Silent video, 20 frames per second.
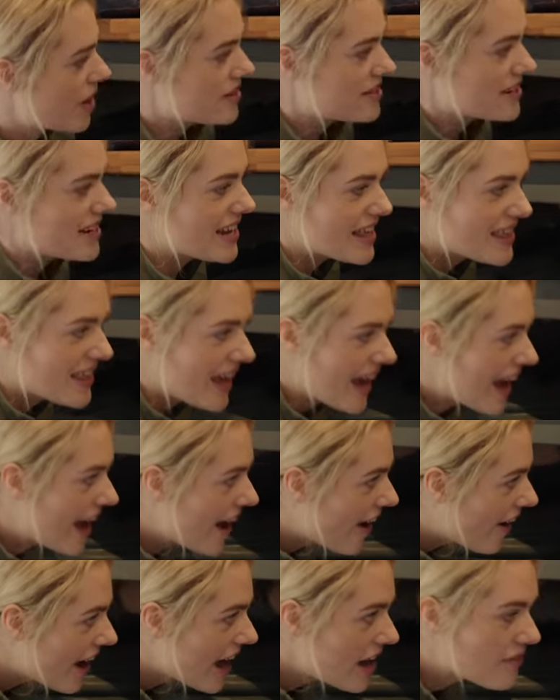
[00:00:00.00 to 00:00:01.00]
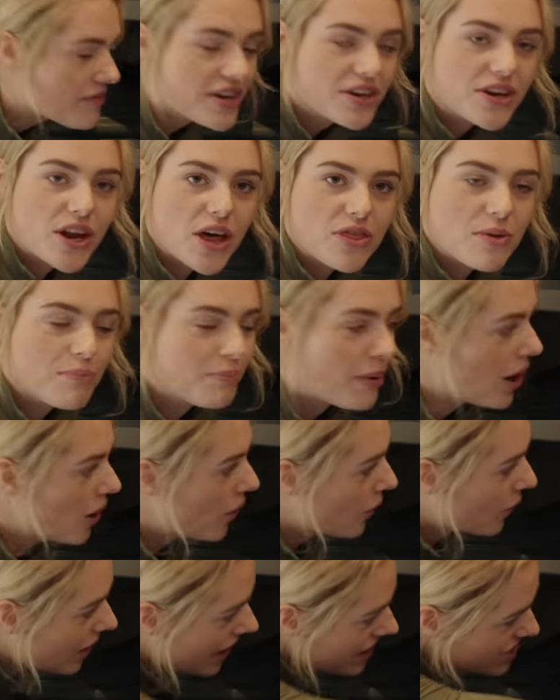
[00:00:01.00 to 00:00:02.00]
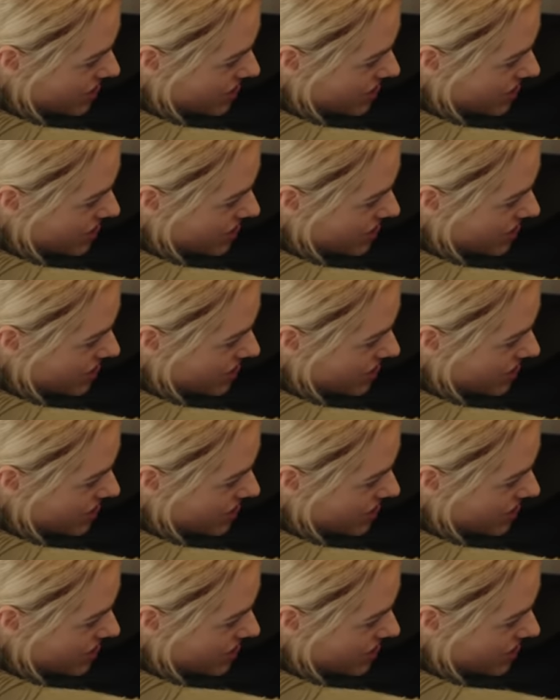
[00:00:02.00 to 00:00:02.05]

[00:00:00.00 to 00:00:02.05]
underneath here, I have another pole. I